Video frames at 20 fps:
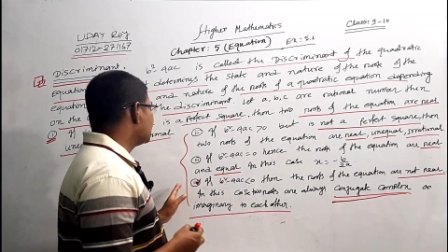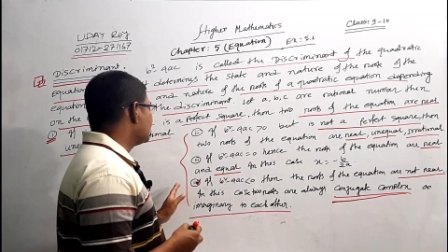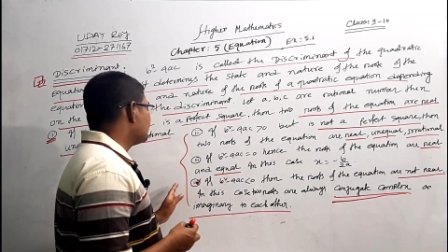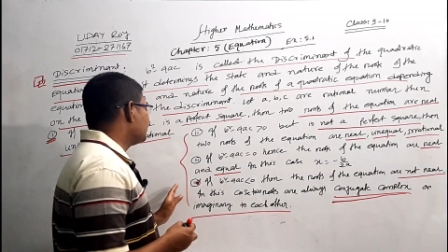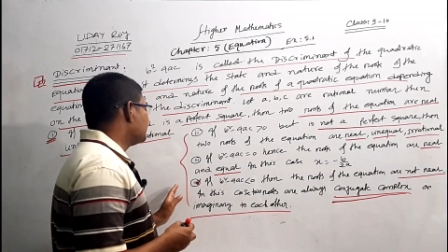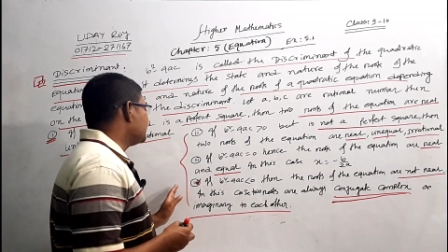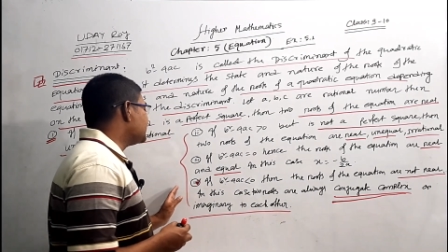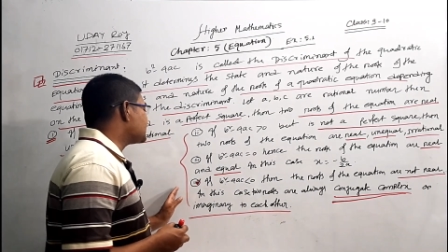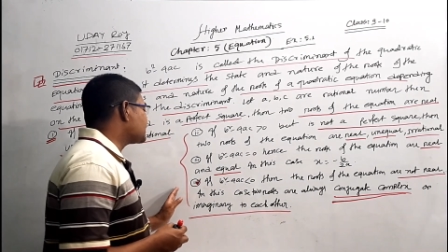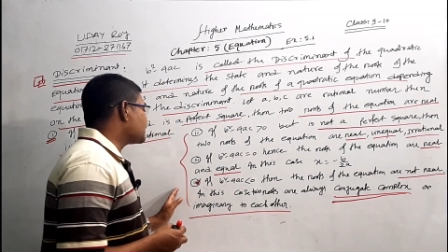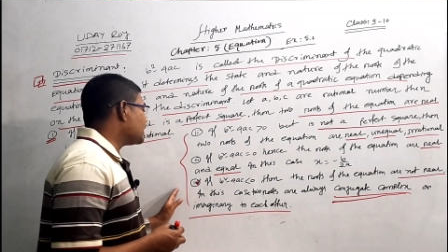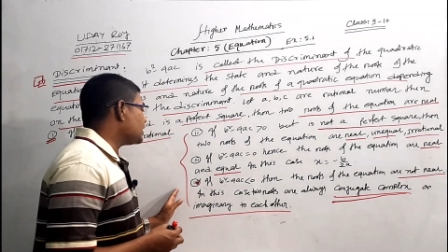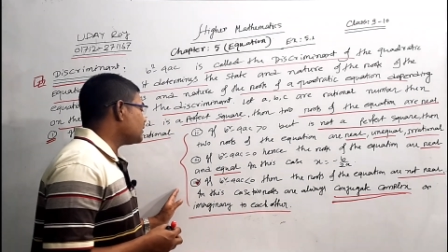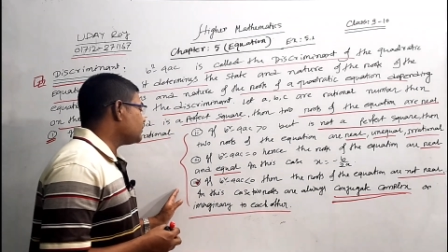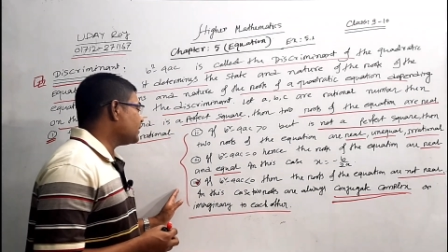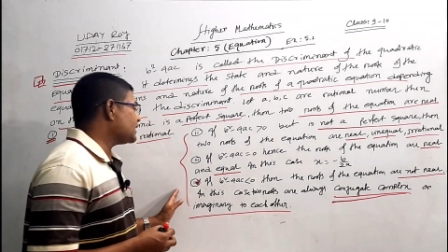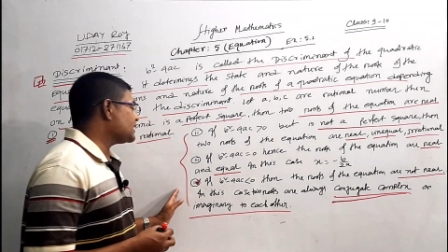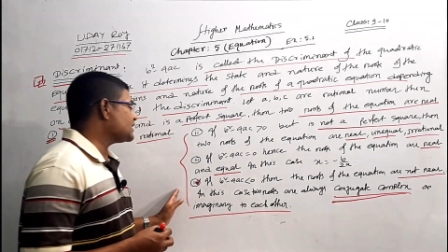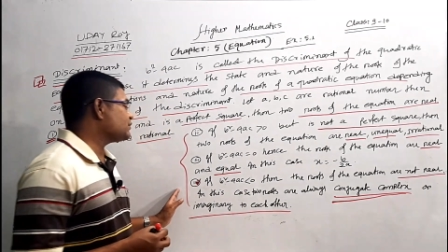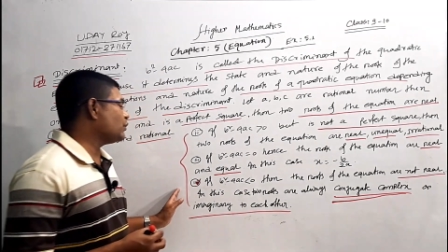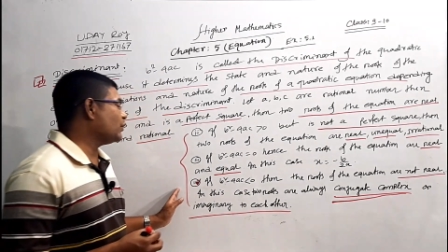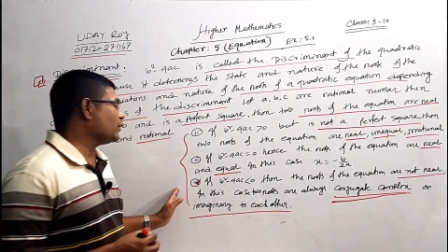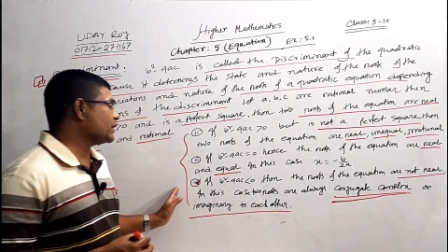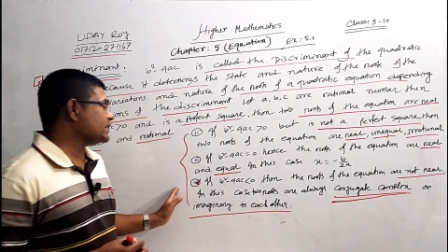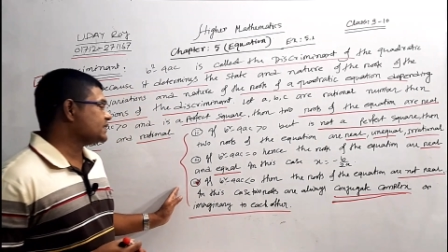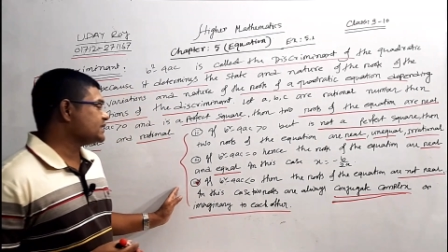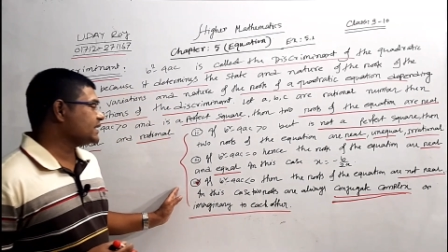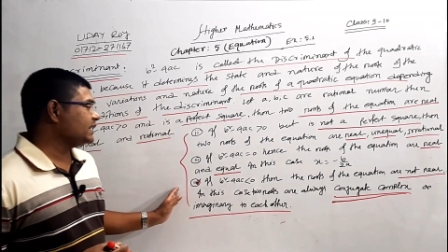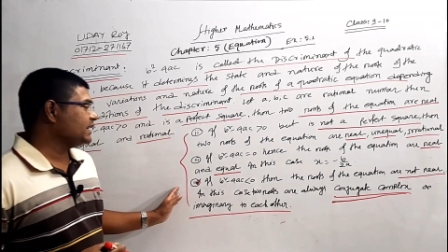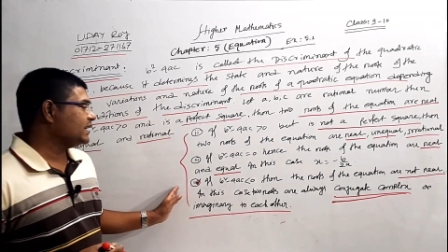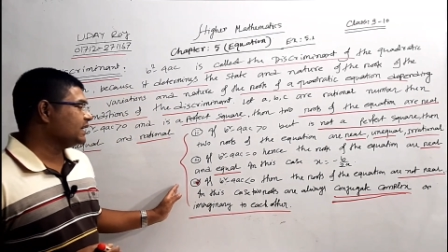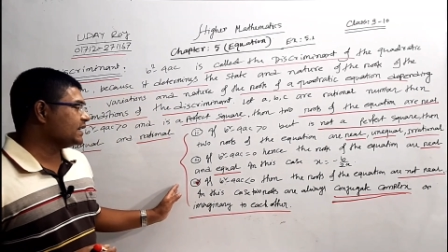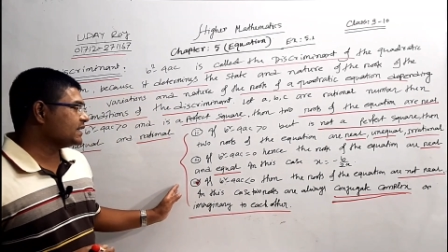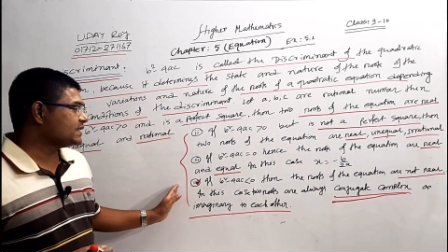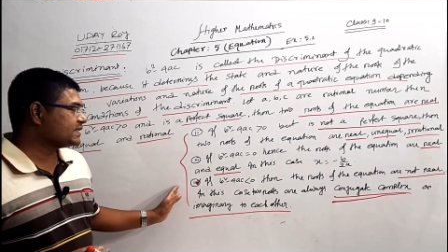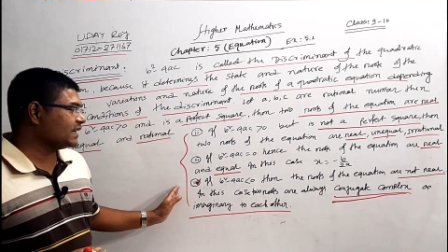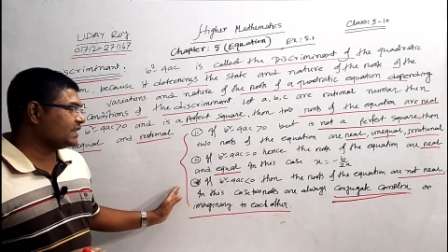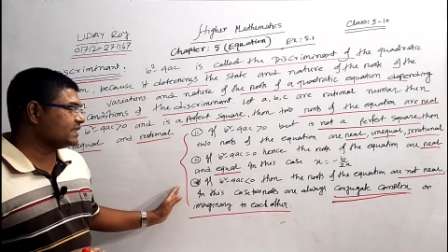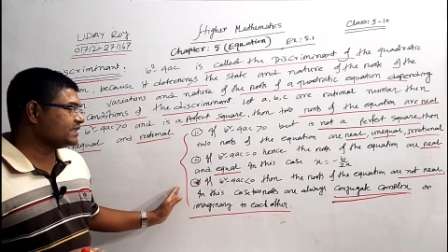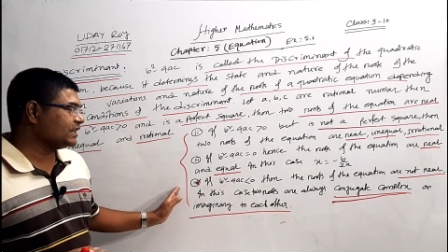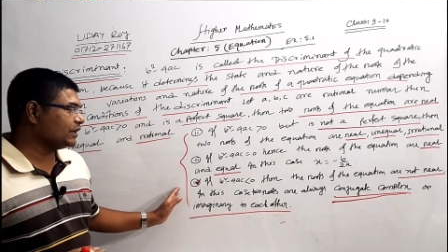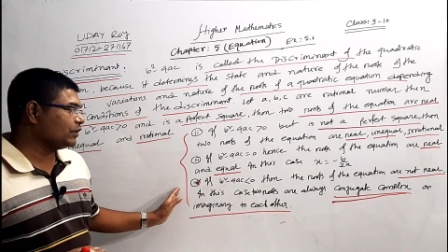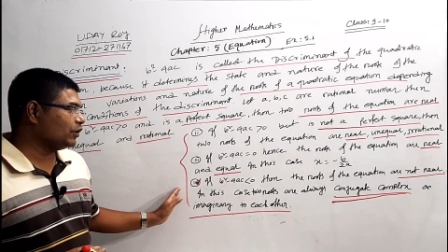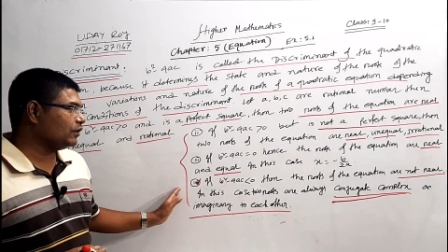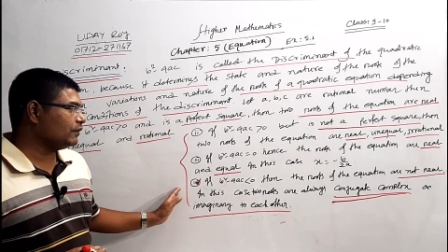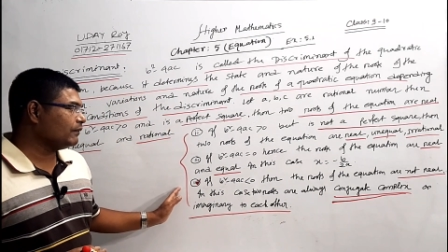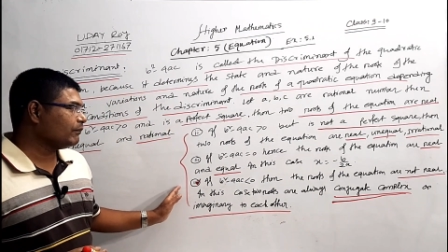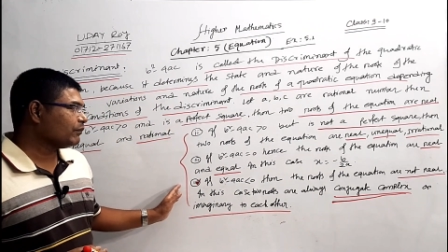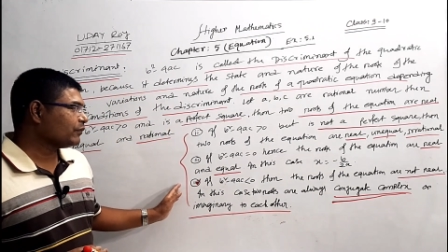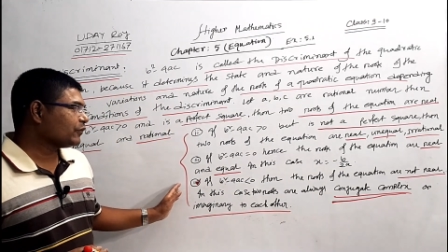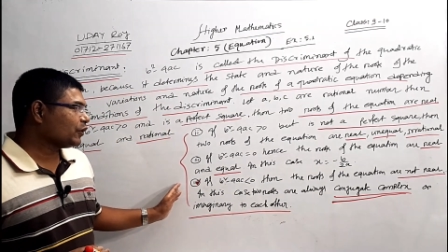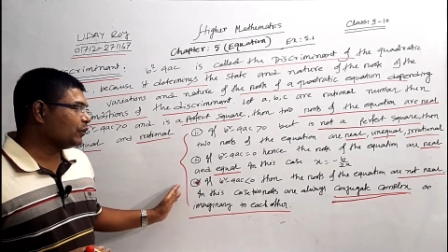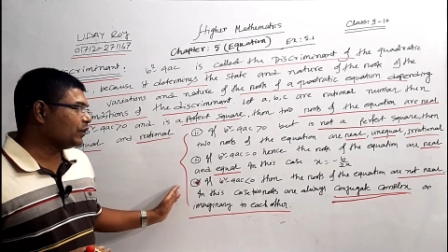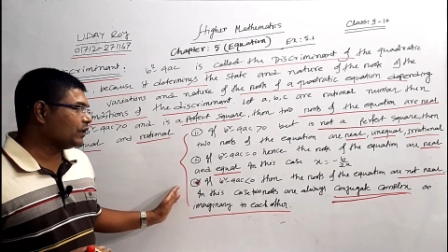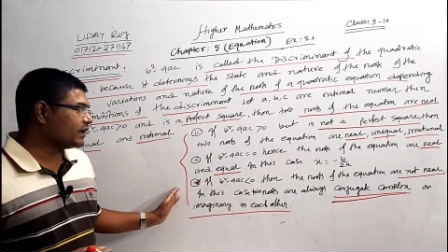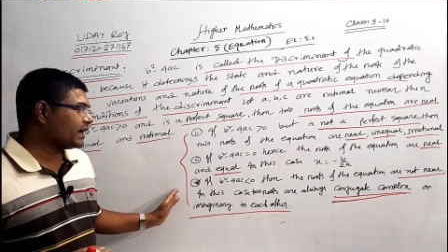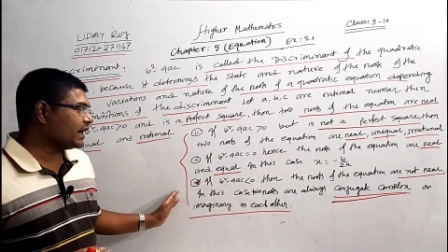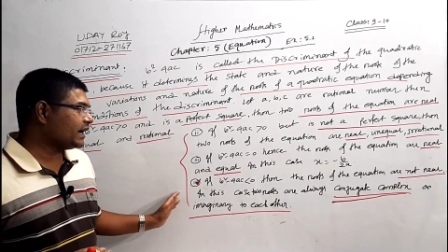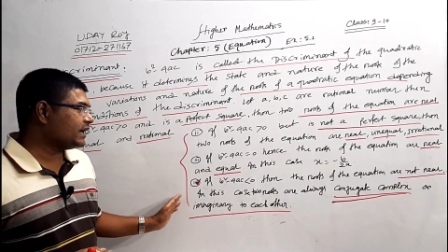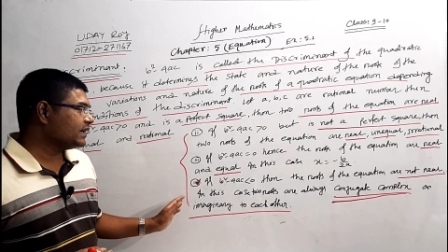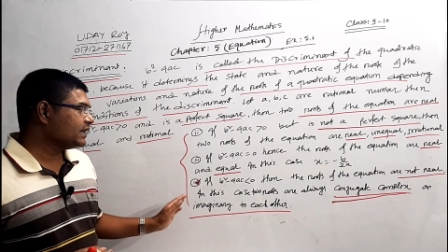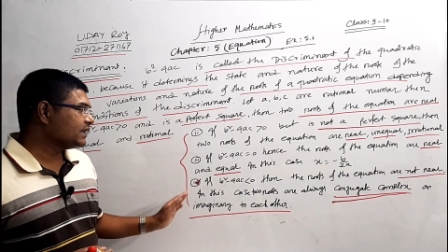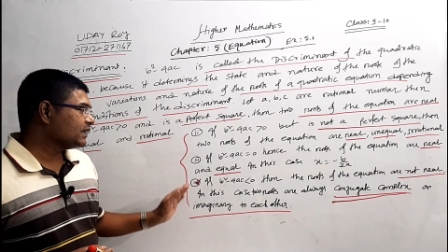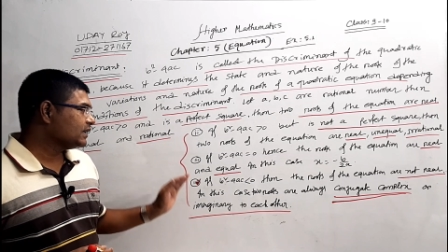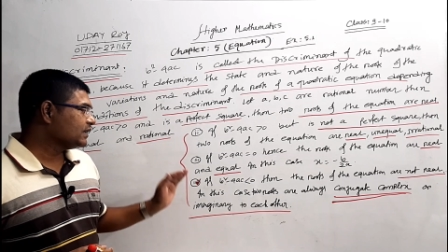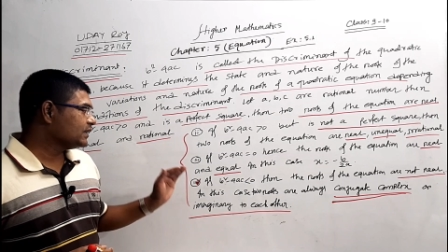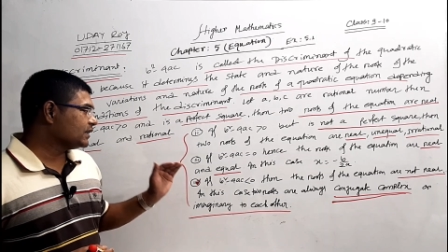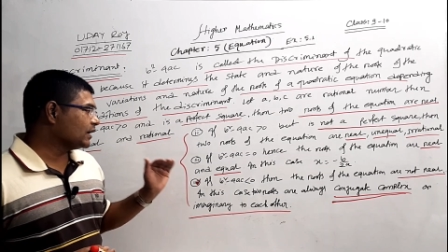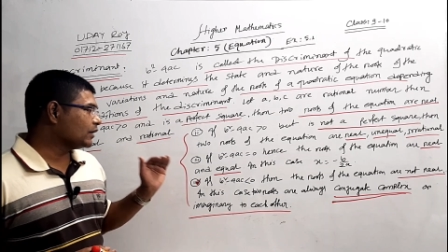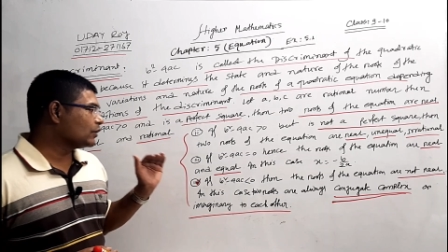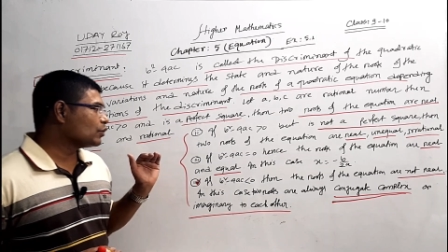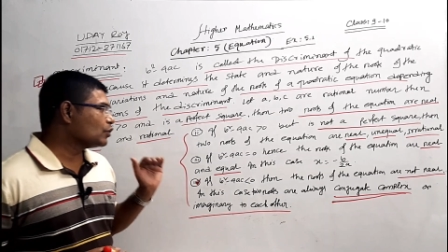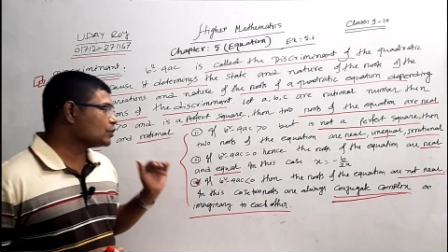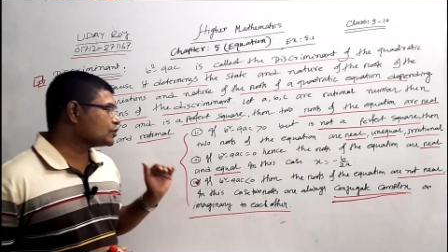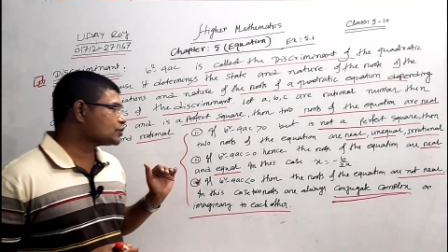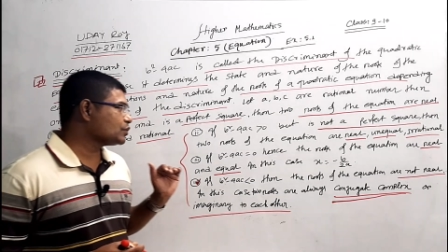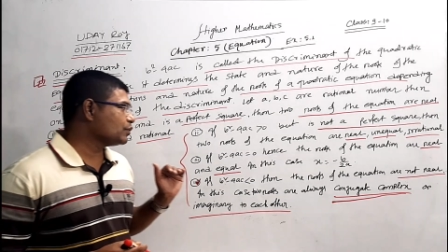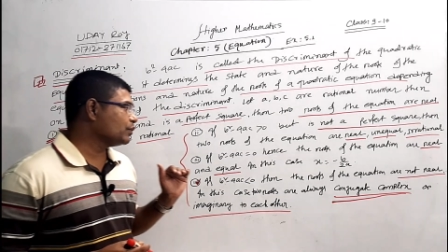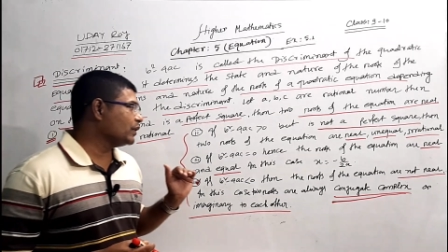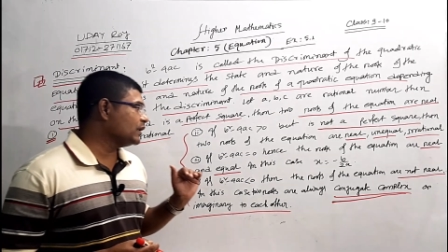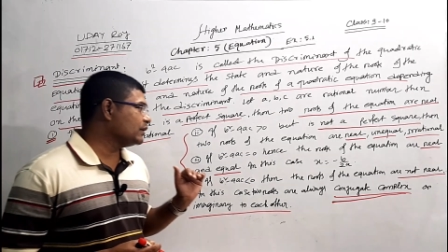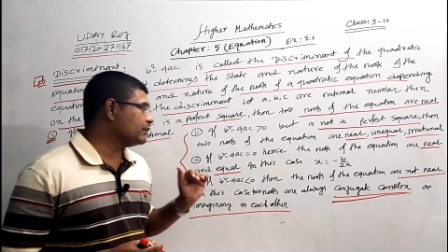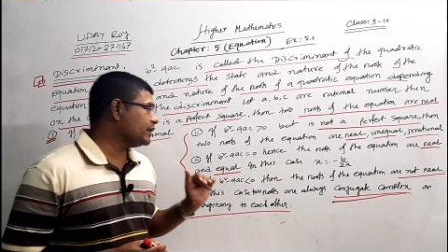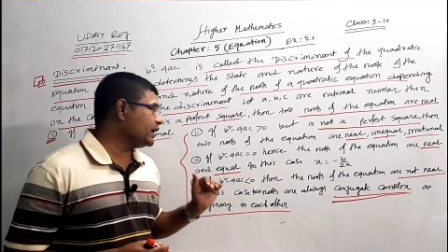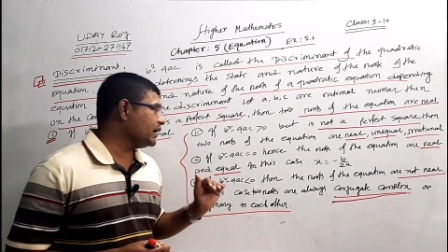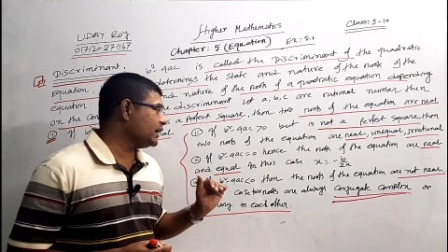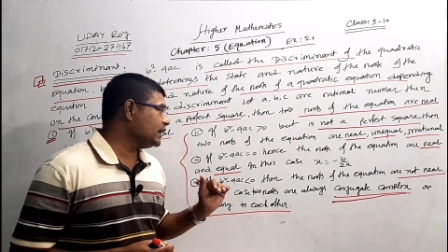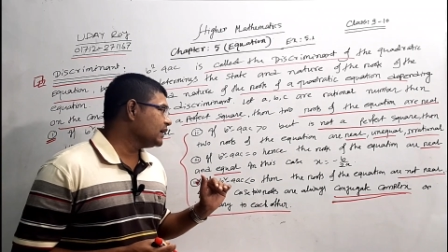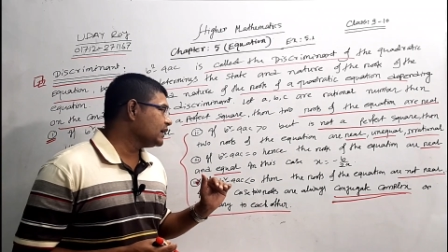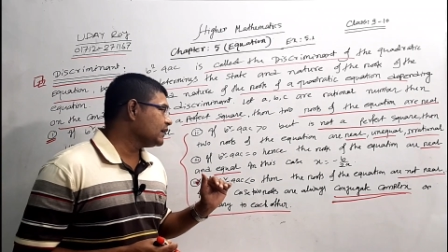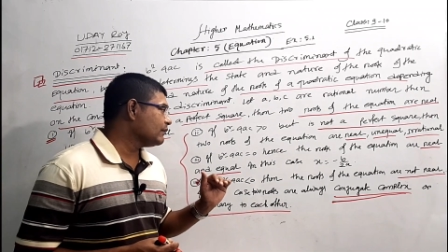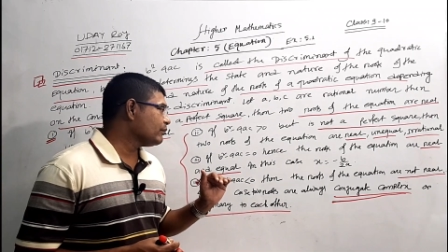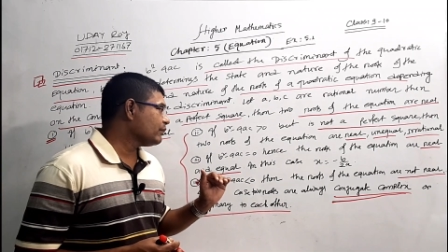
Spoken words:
b square minus 4ac less than 0, we will get the roots will be